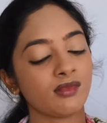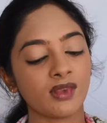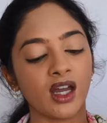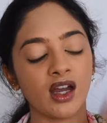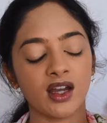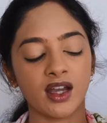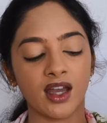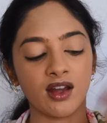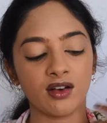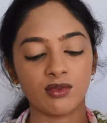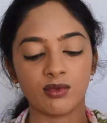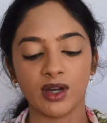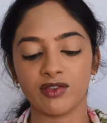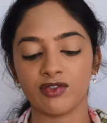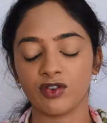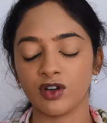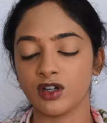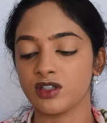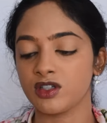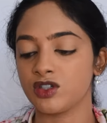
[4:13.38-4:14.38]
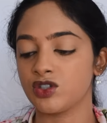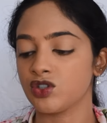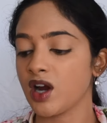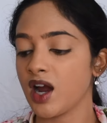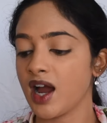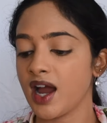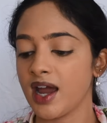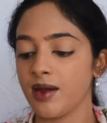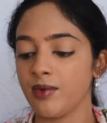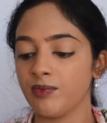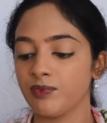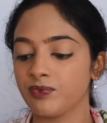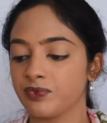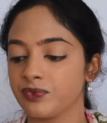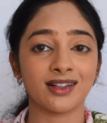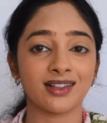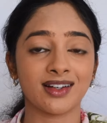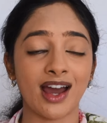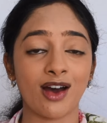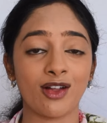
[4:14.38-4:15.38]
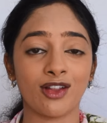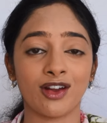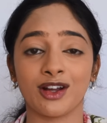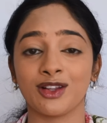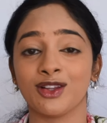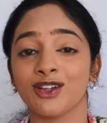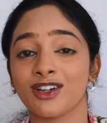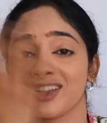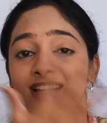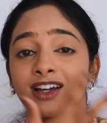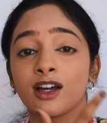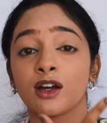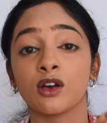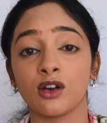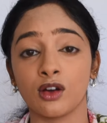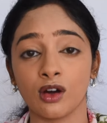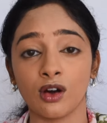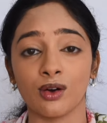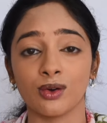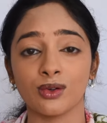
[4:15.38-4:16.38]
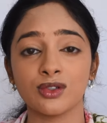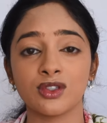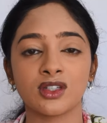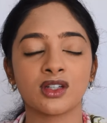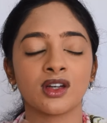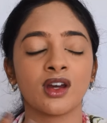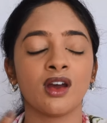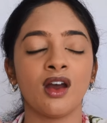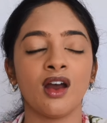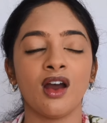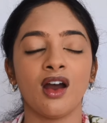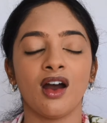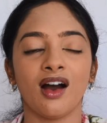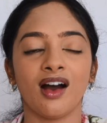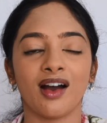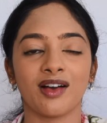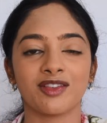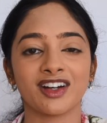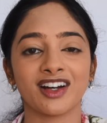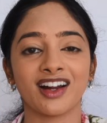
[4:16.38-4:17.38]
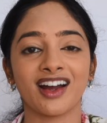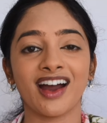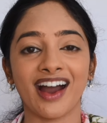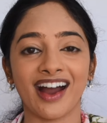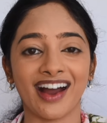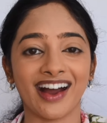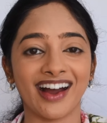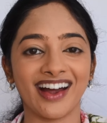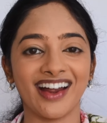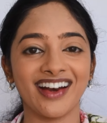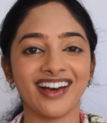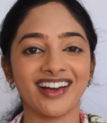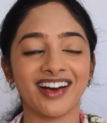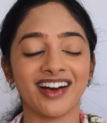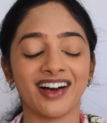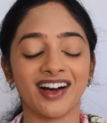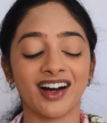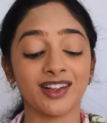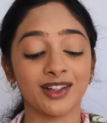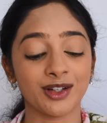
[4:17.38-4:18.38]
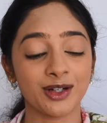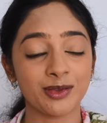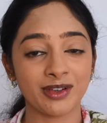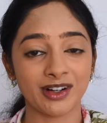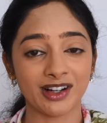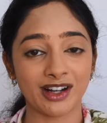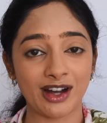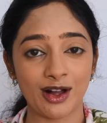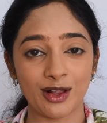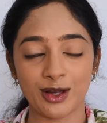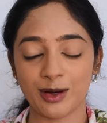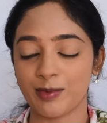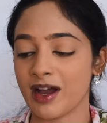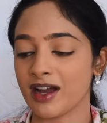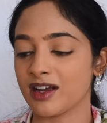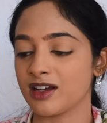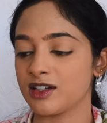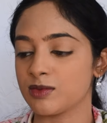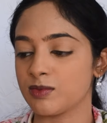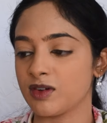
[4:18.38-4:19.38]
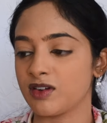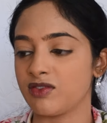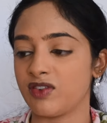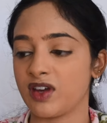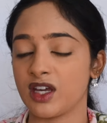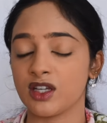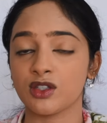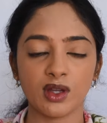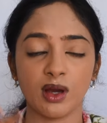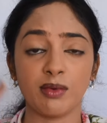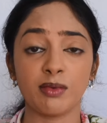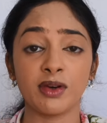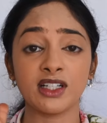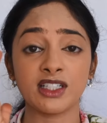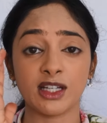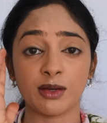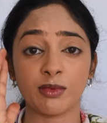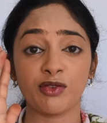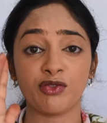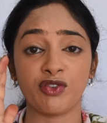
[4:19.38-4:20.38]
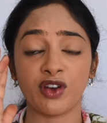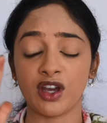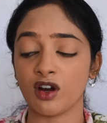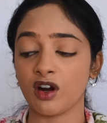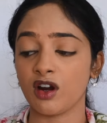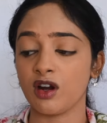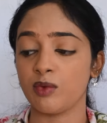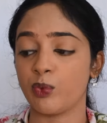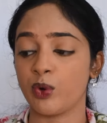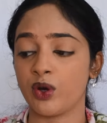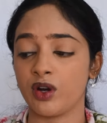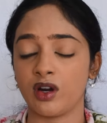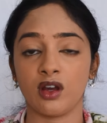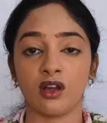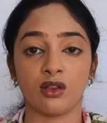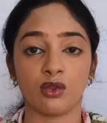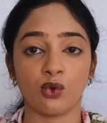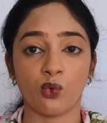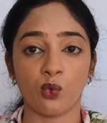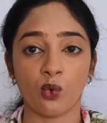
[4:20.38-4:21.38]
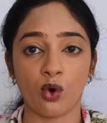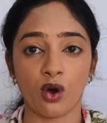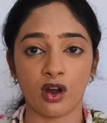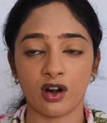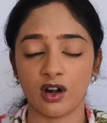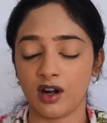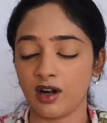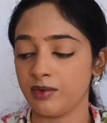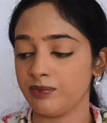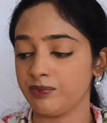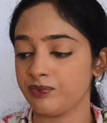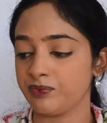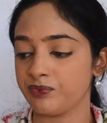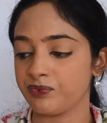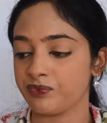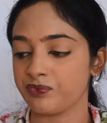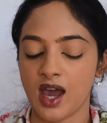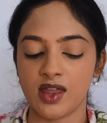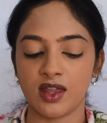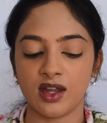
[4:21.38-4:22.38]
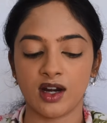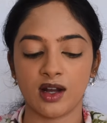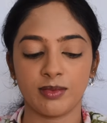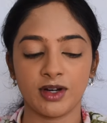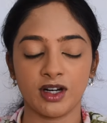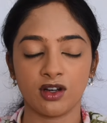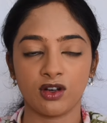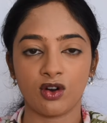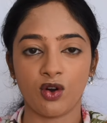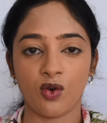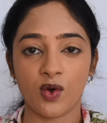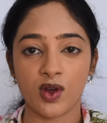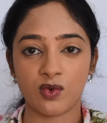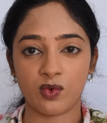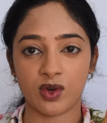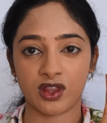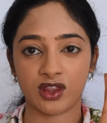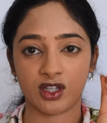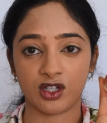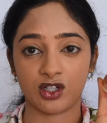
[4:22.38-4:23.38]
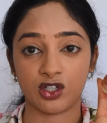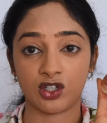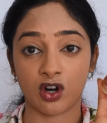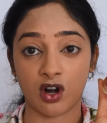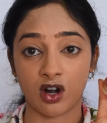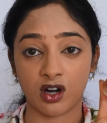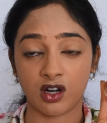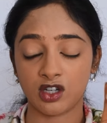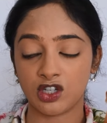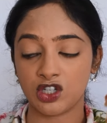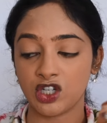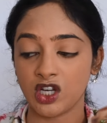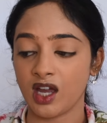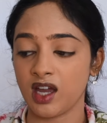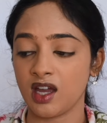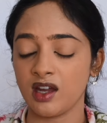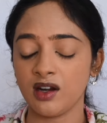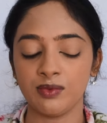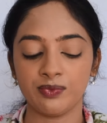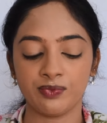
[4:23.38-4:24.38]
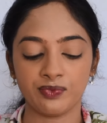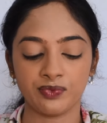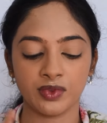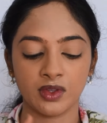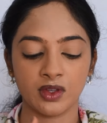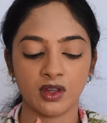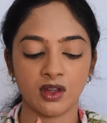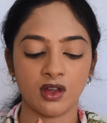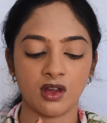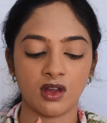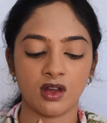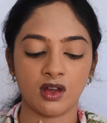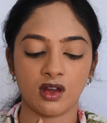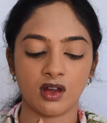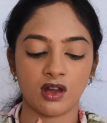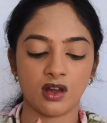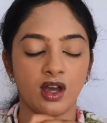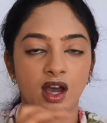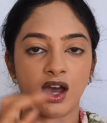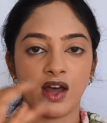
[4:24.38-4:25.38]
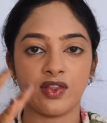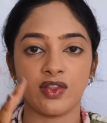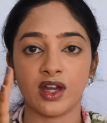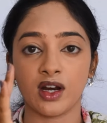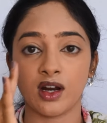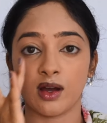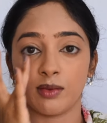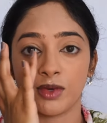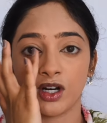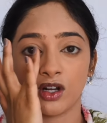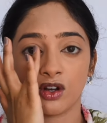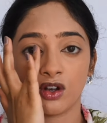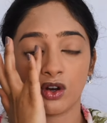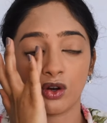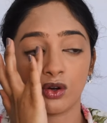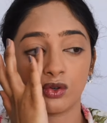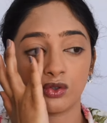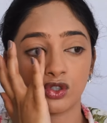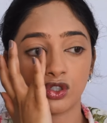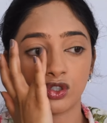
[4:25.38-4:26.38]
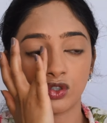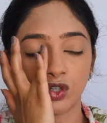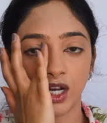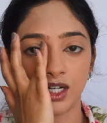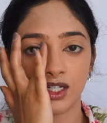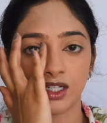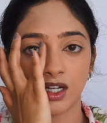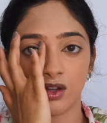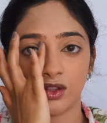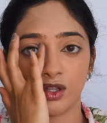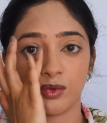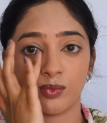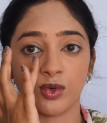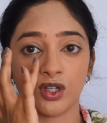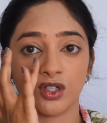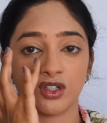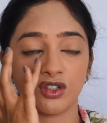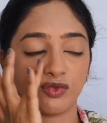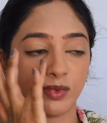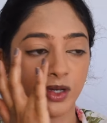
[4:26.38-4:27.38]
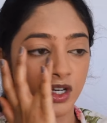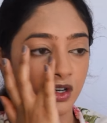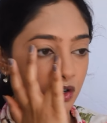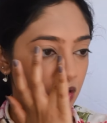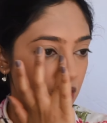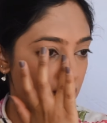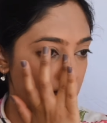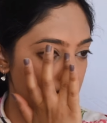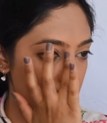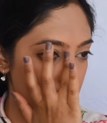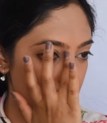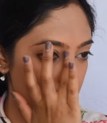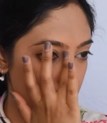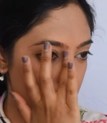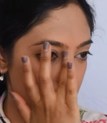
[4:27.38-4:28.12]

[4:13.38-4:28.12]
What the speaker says: Again, wait for it to dry. Now that I look like a ghost, I'm gonna add a little bit of color back into my face. I'm gonna take my finger and put it in the water, and then I'm gonna go in with the dark shade, and then I'm gonna go straight down the bridge of my nose